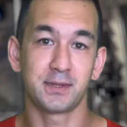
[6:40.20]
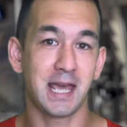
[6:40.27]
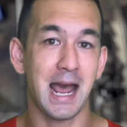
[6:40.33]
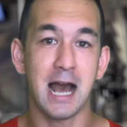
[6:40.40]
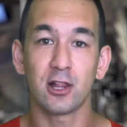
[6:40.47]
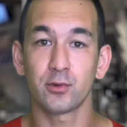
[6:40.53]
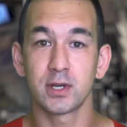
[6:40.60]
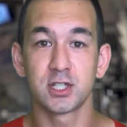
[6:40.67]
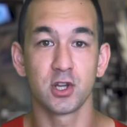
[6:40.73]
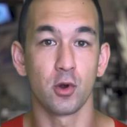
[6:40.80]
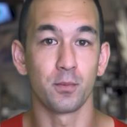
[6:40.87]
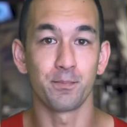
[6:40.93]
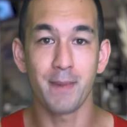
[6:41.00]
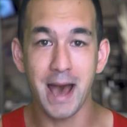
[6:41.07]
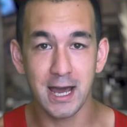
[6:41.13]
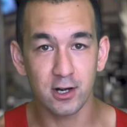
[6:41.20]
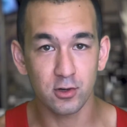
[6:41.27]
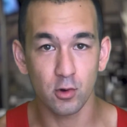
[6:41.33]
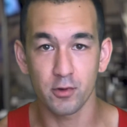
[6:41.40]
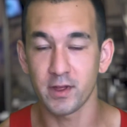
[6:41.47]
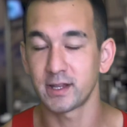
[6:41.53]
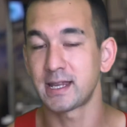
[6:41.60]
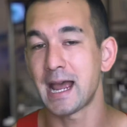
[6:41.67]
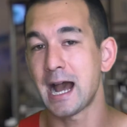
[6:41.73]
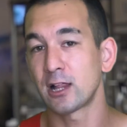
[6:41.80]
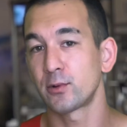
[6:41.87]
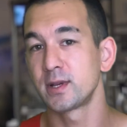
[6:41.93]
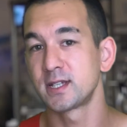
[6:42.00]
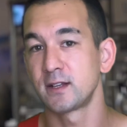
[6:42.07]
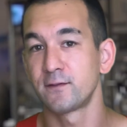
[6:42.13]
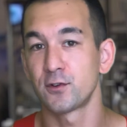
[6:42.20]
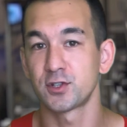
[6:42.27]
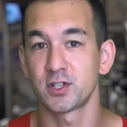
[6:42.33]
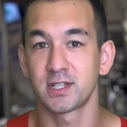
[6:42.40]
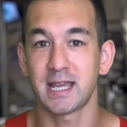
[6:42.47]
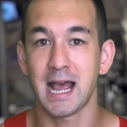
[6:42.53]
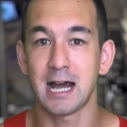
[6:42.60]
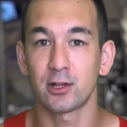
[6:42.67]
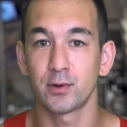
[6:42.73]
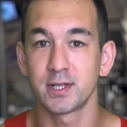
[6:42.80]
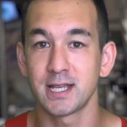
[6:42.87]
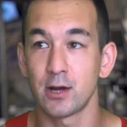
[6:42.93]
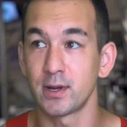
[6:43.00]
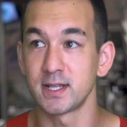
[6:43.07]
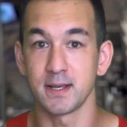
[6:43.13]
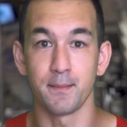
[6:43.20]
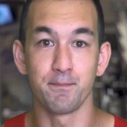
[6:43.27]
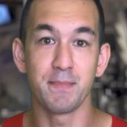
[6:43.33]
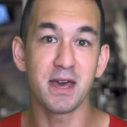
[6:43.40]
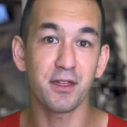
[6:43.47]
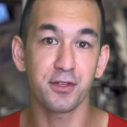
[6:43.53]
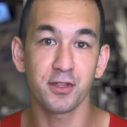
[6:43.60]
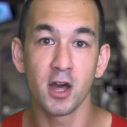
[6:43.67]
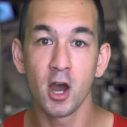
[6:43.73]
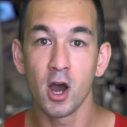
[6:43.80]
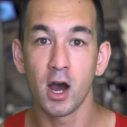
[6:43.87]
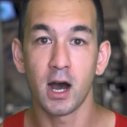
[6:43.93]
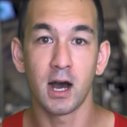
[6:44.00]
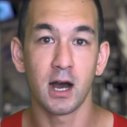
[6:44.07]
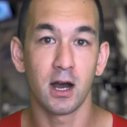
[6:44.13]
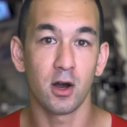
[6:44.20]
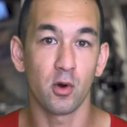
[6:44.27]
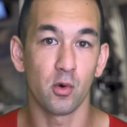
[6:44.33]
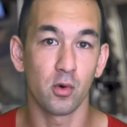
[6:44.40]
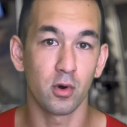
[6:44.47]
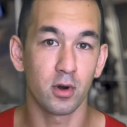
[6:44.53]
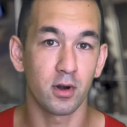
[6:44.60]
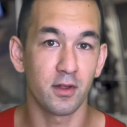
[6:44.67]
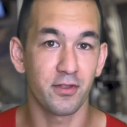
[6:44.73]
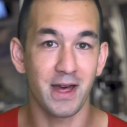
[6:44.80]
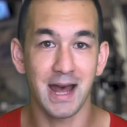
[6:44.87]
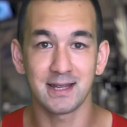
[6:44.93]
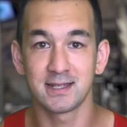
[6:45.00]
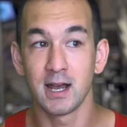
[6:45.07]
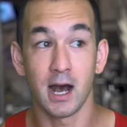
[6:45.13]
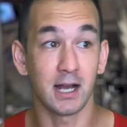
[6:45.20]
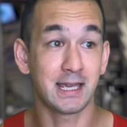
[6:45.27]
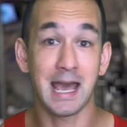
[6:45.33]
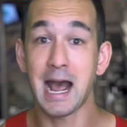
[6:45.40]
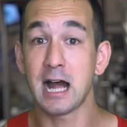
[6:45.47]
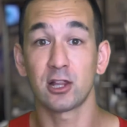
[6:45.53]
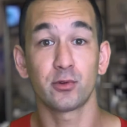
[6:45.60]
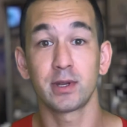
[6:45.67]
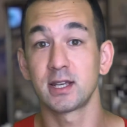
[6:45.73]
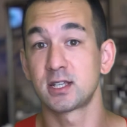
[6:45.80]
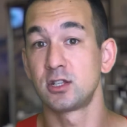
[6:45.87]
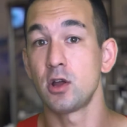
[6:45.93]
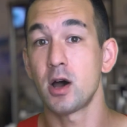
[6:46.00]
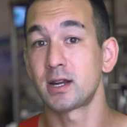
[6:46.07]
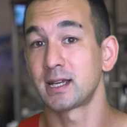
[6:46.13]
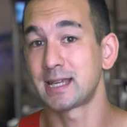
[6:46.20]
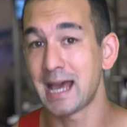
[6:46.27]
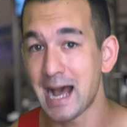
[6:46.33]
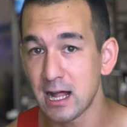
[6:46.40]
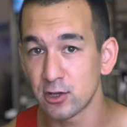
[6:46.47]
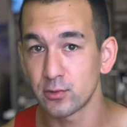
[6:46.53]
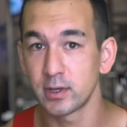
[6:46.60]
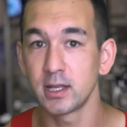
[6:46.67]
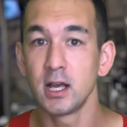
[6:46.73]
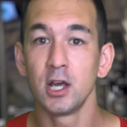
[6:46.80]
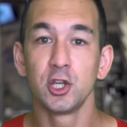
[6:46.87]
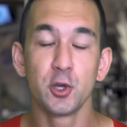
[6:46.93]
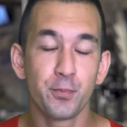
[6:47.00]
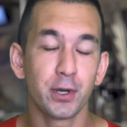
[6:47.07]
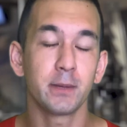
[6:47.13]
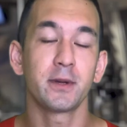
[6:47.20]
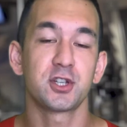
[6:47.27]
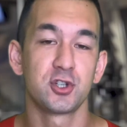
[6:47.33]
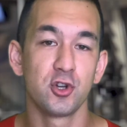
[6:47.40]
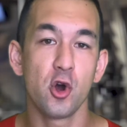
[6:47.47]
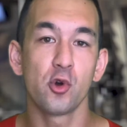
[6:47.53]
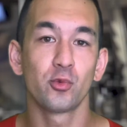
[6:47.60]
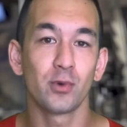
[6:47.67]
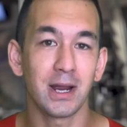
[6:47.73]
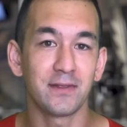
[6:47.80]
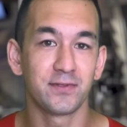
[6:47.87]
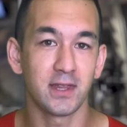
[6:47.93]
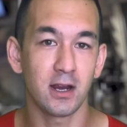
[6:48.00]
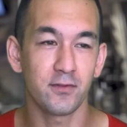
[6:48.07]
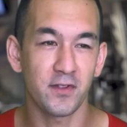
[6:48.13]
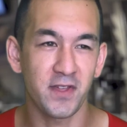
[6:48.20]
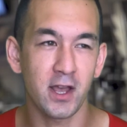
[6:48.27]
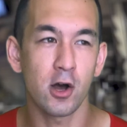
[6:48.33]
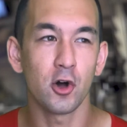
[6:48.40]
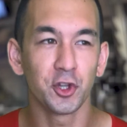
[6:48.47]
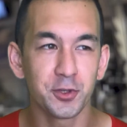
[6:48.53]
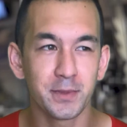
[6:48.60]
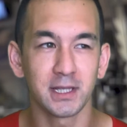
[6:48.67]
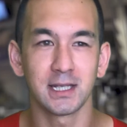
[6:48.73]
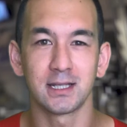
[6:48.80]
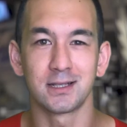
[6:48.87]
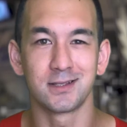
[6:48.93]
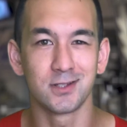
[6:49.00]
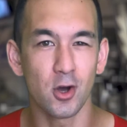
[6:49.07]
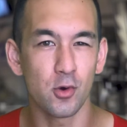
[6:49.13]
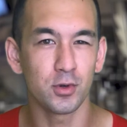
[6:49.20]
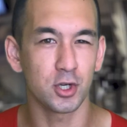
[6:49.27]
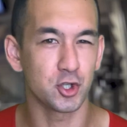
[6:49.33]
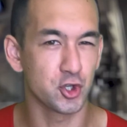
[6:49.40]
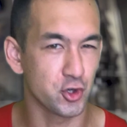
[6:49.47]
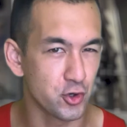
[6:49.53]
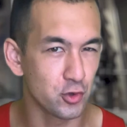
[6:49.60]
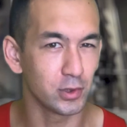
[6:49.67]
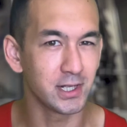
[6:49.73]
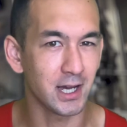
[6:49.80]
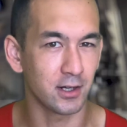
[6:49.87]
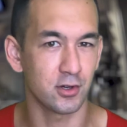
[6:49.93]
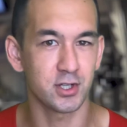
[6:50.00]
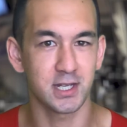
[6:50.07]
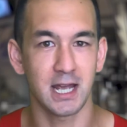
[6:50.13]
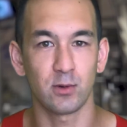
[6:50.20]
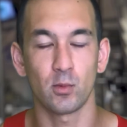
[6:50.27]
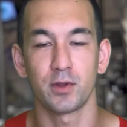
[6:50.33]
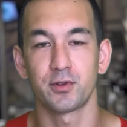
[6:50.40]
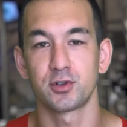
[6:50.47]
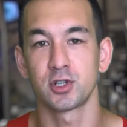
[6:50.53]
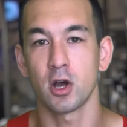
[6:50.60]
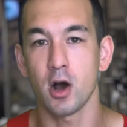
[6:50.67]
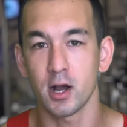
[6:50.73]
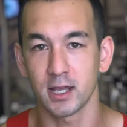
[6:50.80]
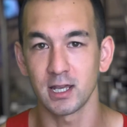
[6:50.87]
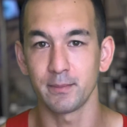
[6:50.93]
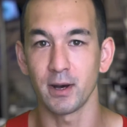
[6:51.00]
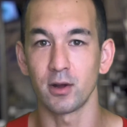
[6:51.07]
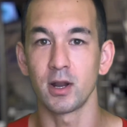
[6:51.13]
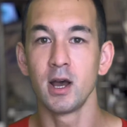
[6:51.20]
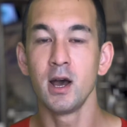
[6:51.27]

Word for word: calories don't matter, or that calories in versus calories out is a myth, or that a calorie is not a calorie, you pretty much know right there that they ultimately don't truly understand what they're talking about.